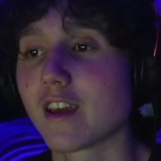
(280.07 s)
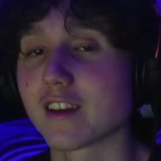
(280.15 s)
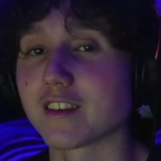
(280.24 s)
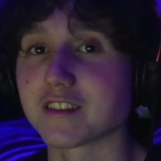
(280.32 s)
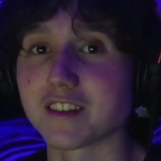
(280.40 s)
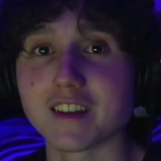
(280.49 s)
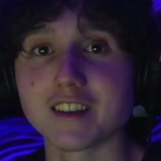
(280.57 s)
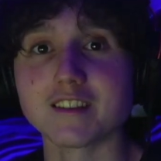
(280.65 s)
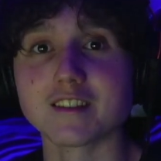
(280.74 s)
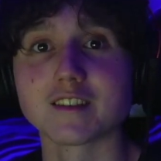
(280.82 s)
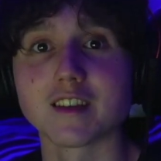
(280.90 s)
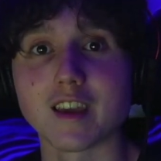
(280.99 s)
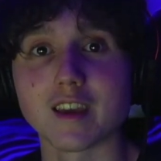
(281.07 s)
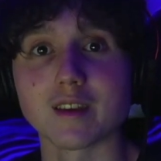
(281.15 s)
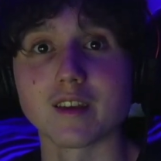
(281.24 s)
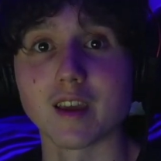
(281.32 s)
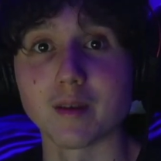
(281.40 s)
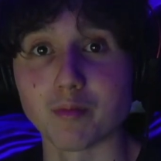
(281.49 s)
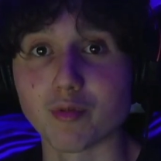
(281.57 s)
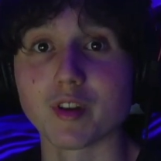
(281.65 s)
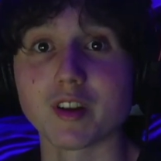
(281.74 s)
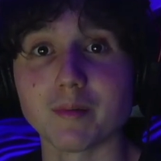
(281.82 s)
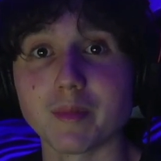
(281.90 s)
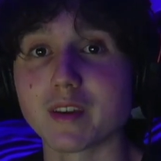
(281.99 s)
because it is a
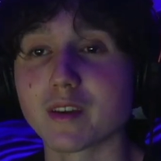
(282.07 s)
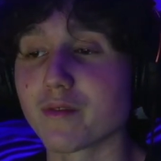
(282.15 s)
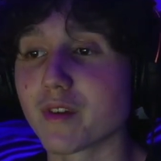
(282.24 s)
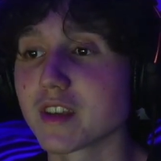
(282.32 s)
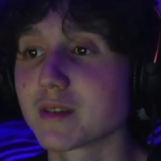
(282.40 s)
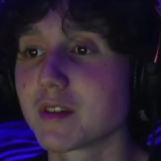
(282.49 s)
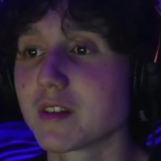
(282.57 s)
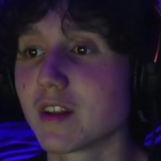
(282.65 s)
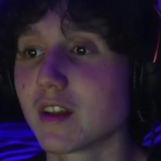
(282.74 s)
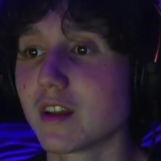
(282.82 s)
pretty big investment.